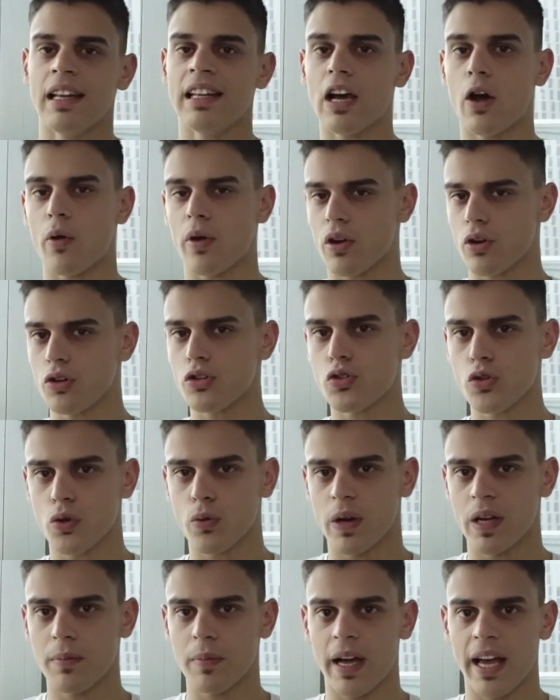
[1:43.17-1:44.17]
Now, in order to
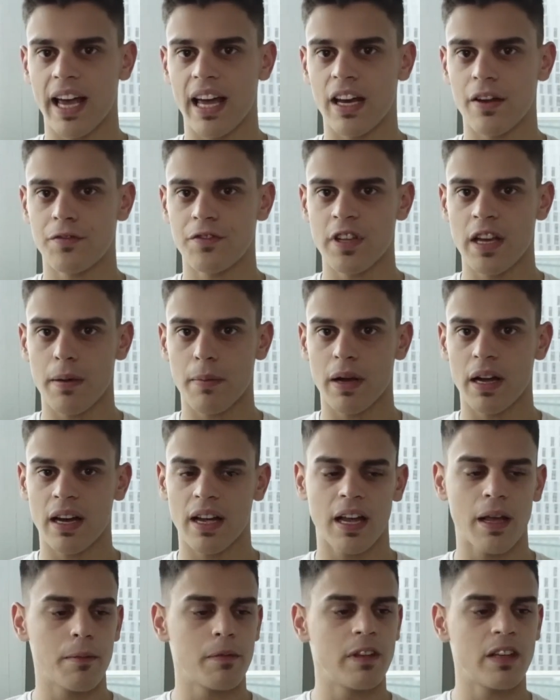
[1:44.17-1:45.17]
create my N F T, I'm gonna
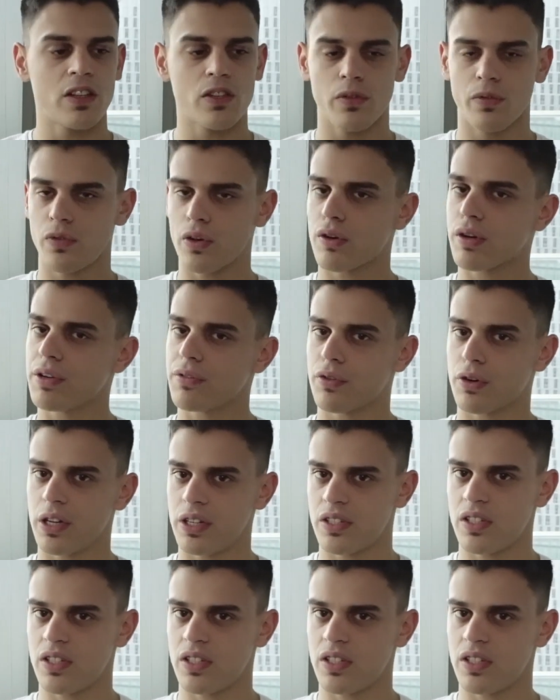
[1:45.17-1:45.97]
keep things very, very